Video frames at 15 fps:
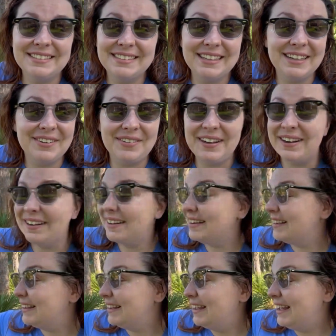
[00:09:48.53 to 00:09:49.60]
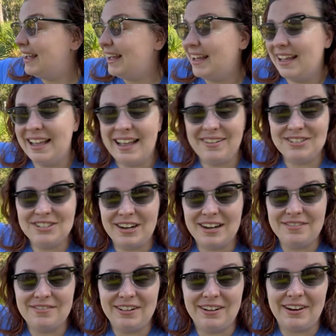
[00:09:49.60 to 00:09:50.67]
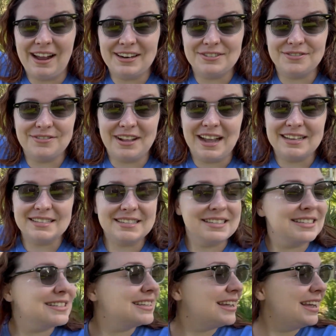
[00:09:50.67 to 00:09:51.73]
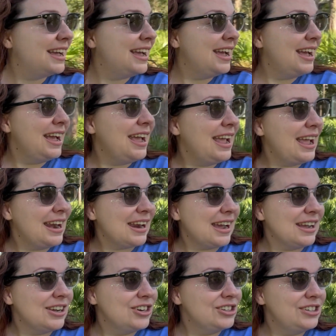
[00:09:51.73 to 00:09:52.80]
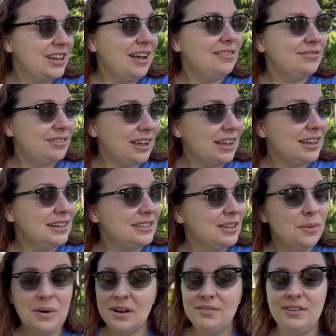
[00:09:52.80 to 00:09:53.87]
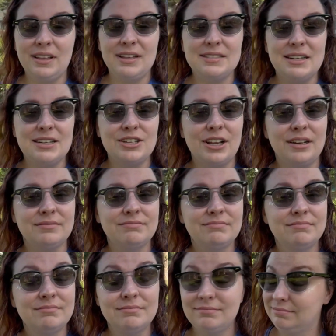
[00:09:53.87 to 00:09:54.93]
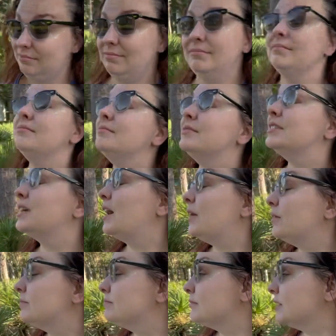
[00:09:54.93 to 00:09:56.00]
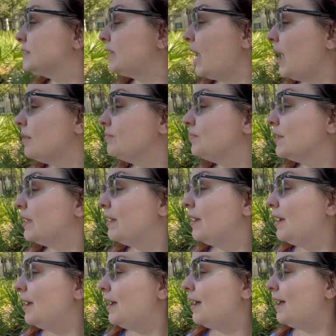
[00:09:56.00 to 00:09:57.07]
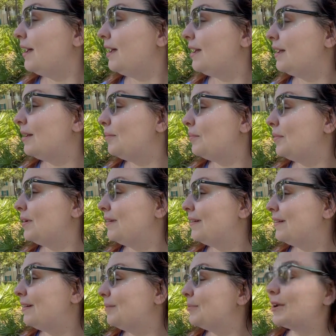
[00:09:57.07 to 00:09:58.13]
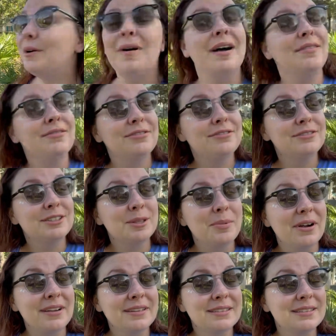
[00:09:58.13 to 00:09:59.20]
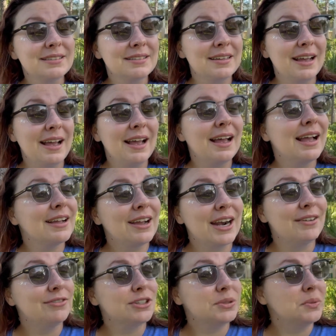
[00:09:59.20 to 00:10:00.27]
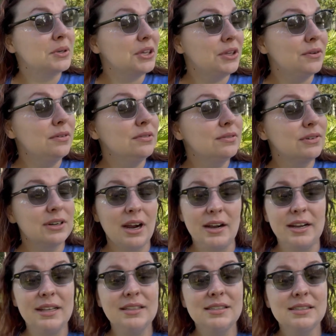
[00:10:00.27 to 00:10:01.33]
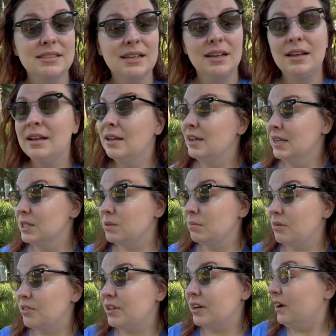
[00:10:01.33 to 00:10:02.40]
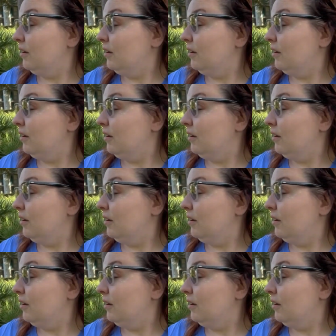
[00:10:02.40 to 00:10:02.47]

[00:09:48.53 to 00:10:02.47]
here we are. I was trying to fill our hydro flasks, and I could not find a water filling station. So there's that. I'm gonna go off to the parks. I got a virtual queue for Guardians, so we're both gonna go